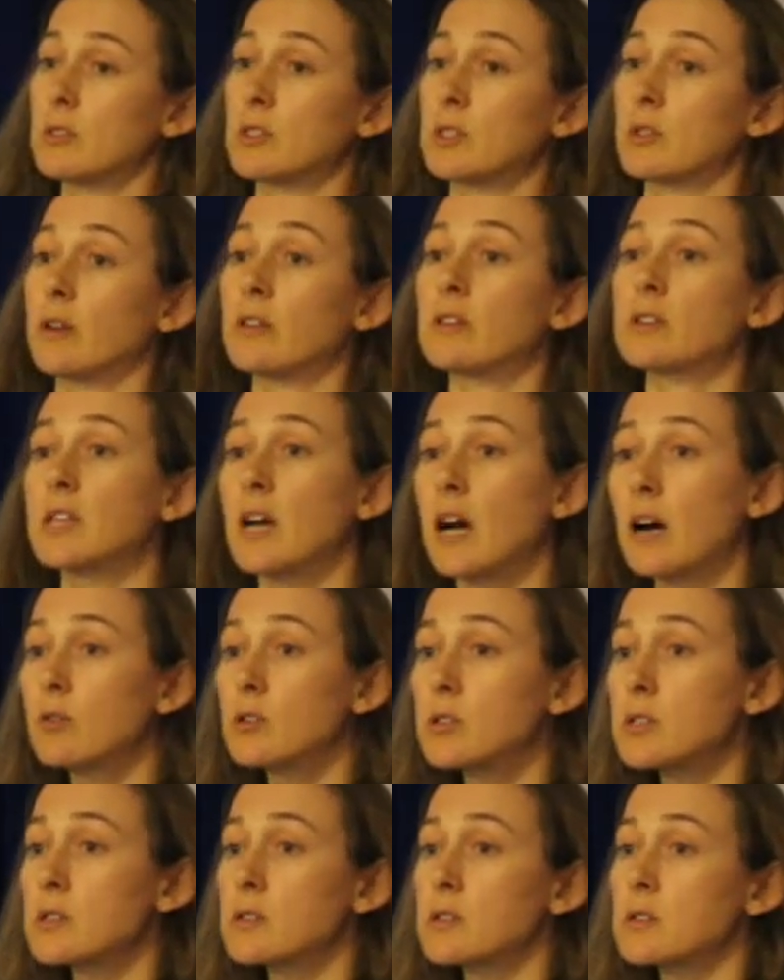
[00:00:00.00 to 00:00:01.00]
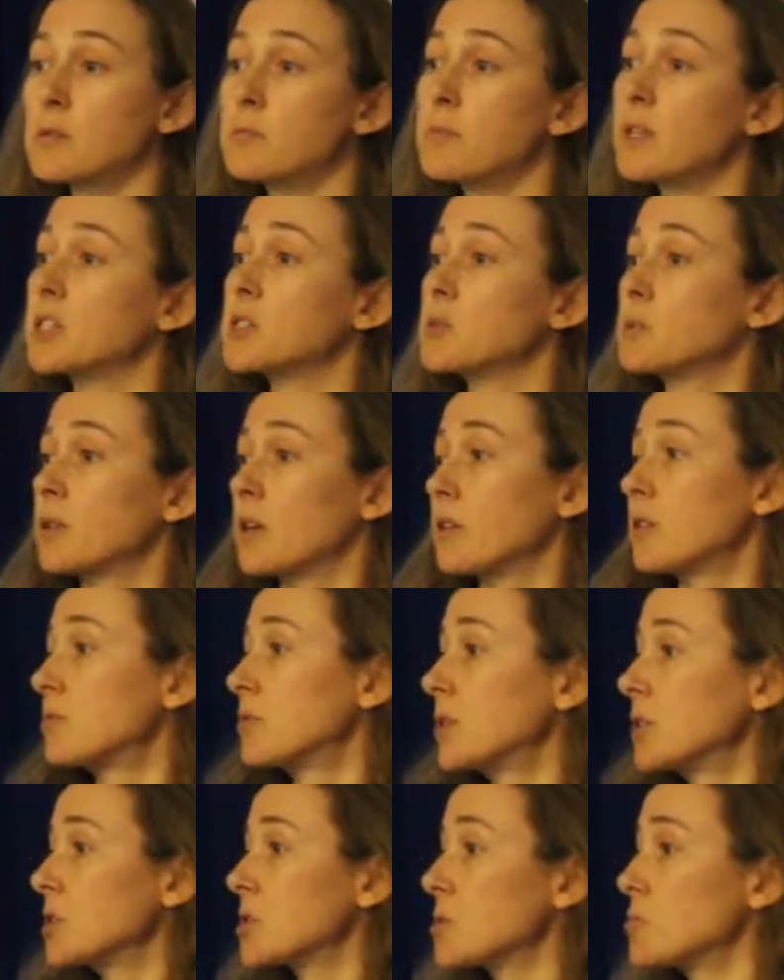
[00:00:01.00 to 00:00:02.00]
to other towers, to mix with other
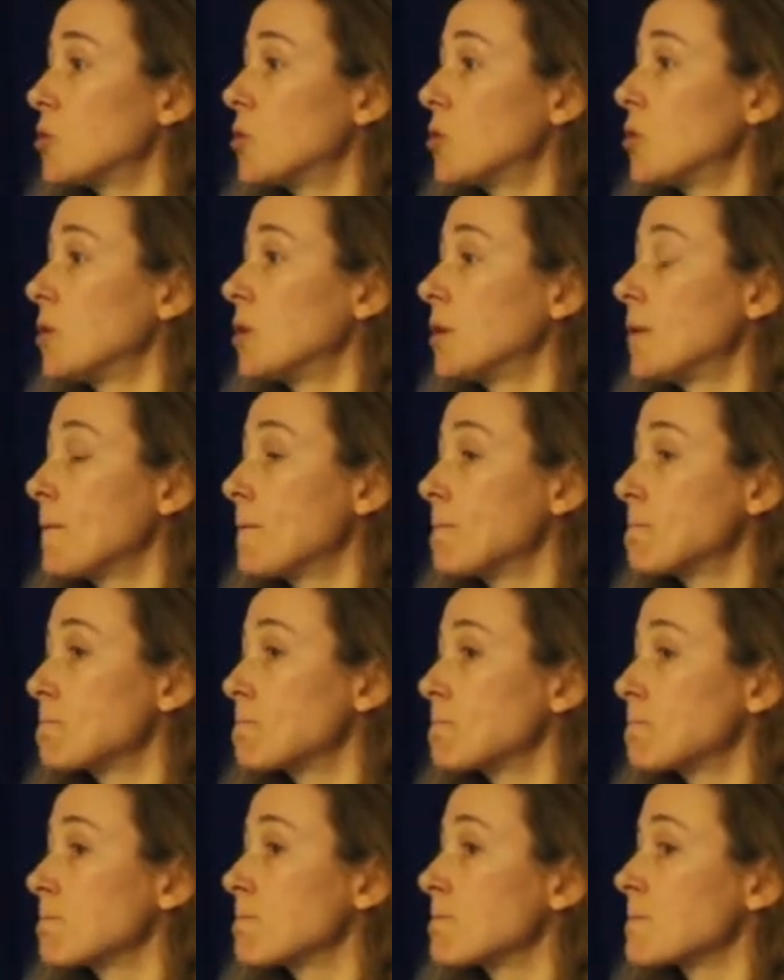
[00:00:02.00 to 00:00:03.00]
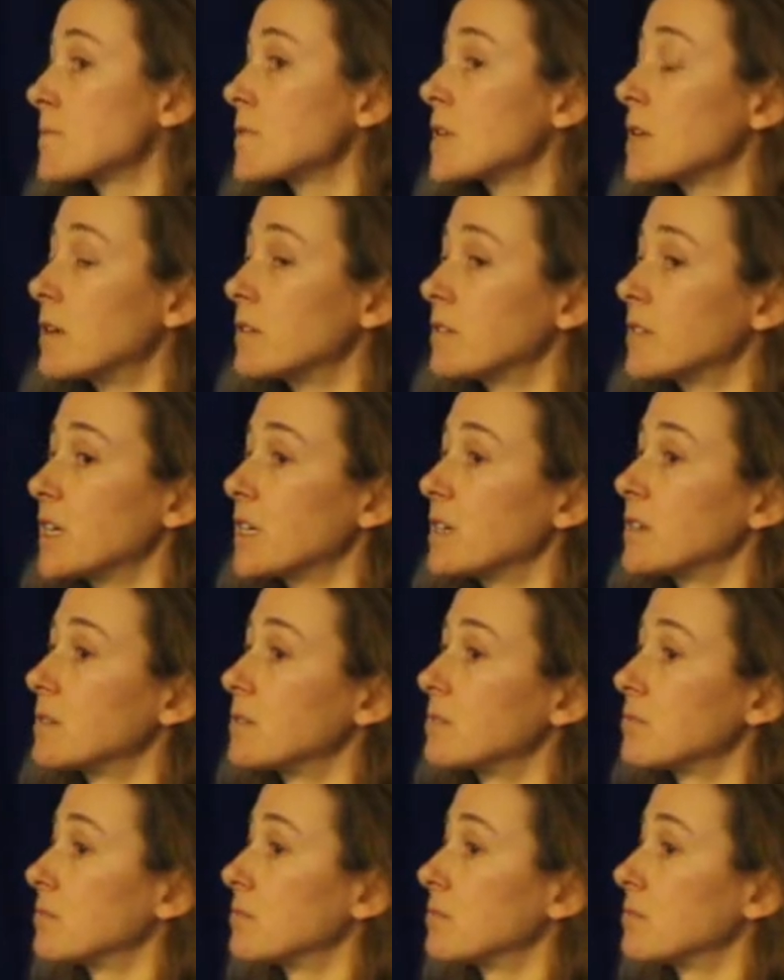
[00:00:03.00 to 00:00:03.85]
ringers more. I think